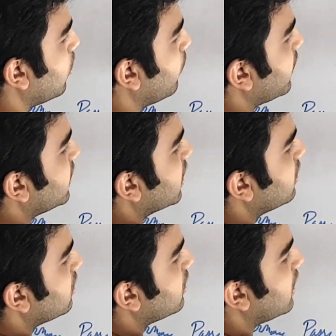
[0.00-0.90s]
over
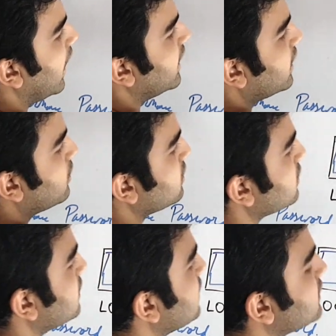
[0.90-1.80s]
here and it
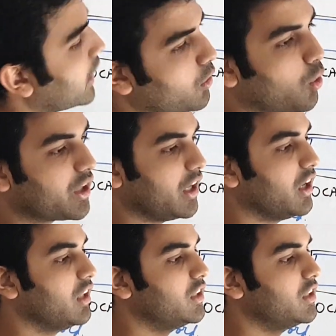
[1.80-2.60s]
sees that okay,